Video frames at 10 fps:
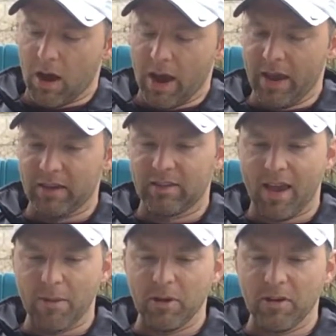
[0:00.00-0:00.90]
I
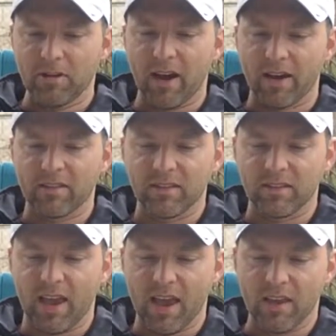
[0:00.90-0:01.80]
examined
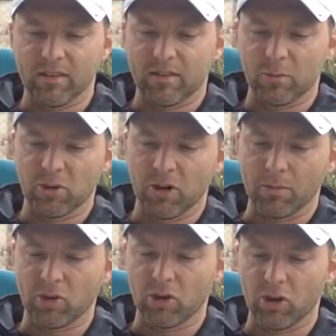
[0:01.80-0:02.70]
Tyson's hands, which
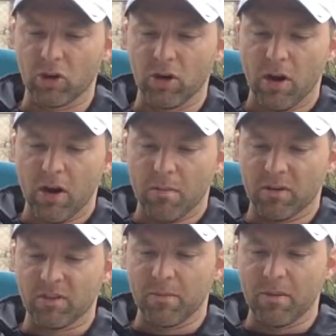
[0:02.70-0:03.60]
I'm sure
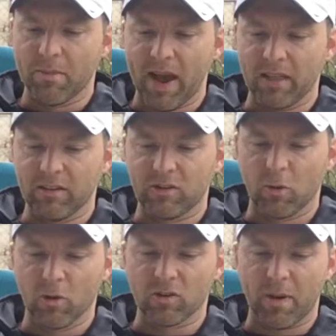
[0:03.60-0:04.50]
must have been badly
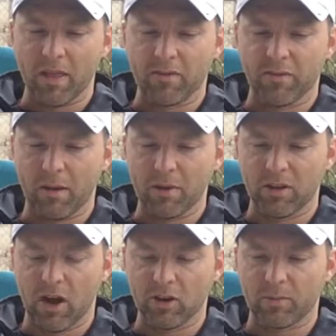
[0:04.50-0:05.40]
scorched by the flaming
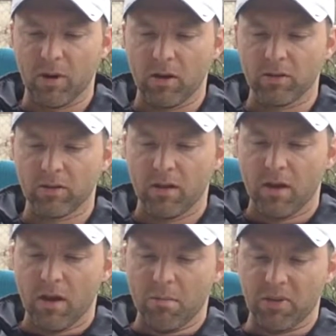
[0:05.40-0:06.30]
dodgeballs,
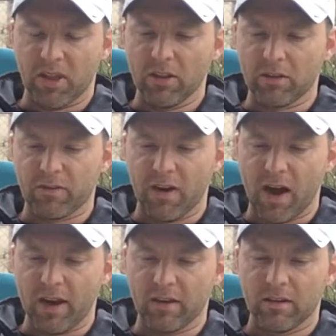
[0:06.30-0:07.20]
but they looked
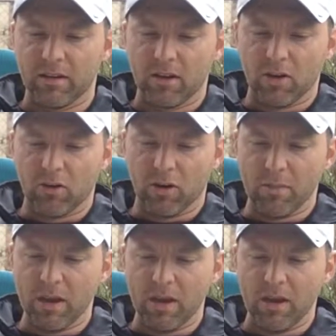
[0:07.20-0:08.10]
fine,
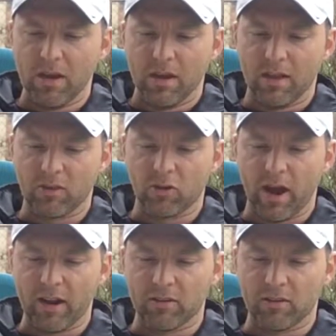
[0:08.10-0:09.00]
grimy and
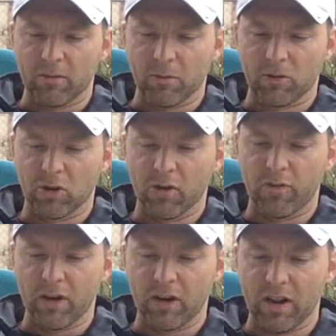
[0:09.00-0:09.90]
scratched, with dirty
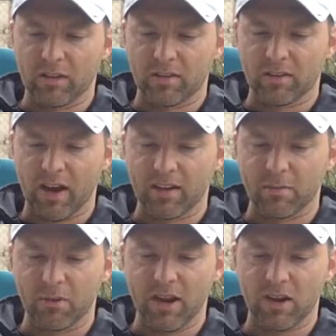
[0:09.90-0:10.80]
fingernails the size
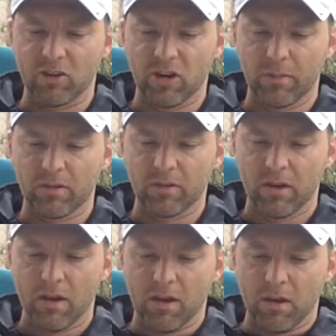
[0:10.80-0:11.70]
of potato chips.
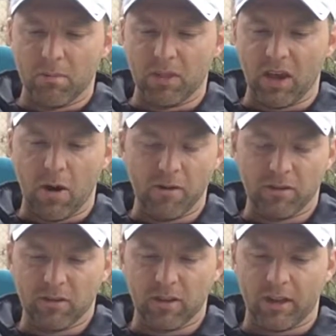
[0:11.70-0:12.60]
But they
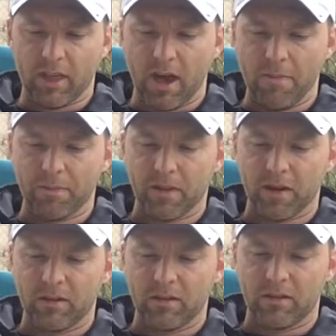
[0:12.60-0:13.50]
always look like that.
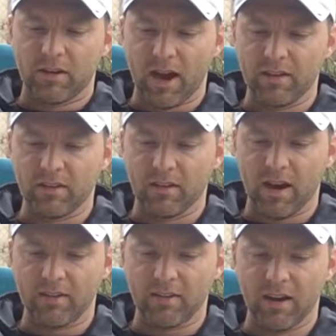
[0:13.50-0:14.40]
"Tyson,"
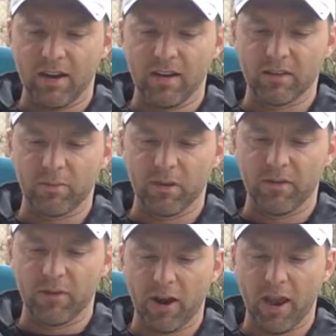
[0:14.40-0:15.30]
I said in disbelief,
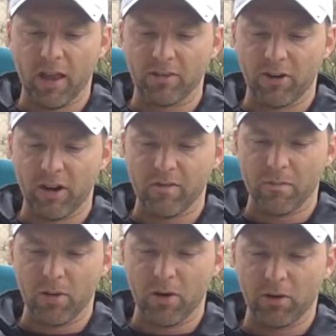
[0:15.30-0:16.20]
hands aren't even
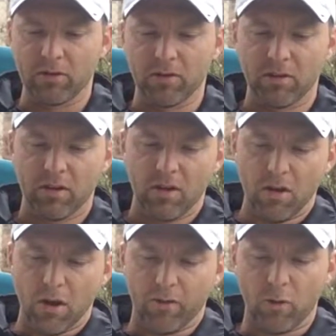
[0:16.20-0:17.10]
burned."
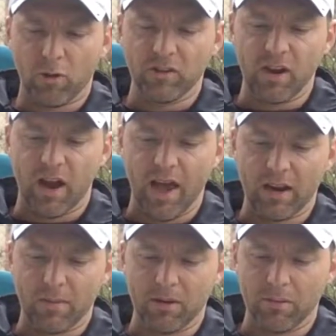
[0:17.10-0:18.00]
"Of course not,"
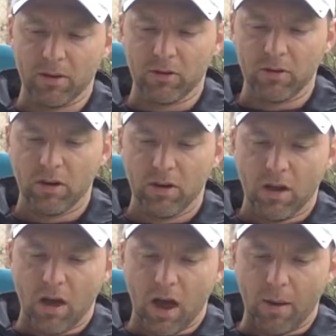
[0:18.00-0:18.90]
Annabeth muttered.
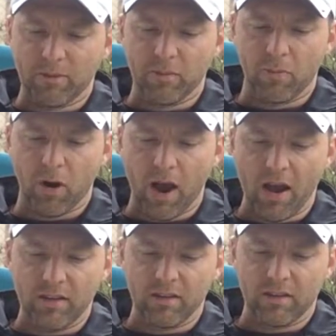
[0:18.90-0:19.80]
"I'm
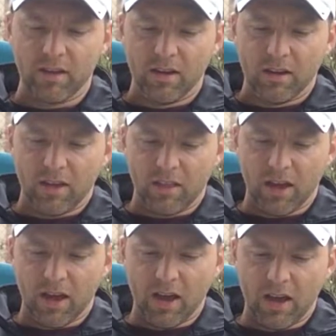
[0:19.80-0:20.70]
surprised
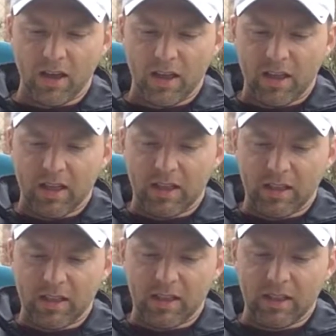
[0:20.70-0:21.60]
the
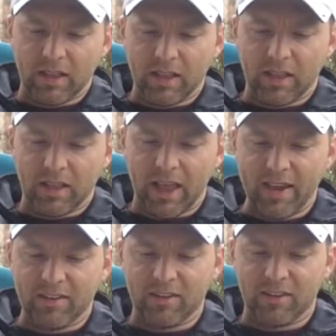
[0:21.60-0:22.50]

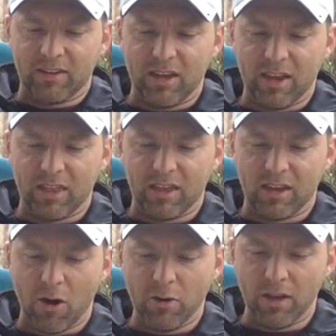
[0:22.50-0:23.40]

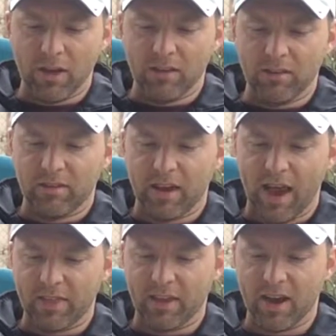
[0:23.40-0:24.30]
Laestithgonians
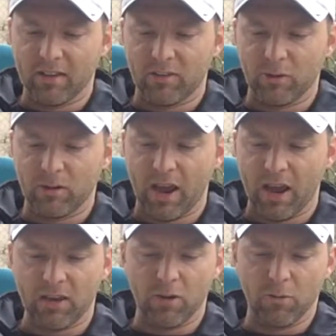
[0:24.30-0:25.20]
had the guts to
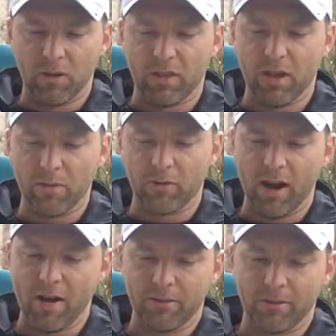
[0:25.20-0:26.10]
attack you with him
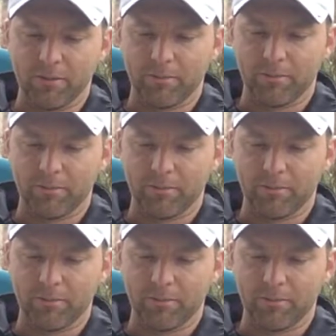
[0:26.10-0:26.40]
around."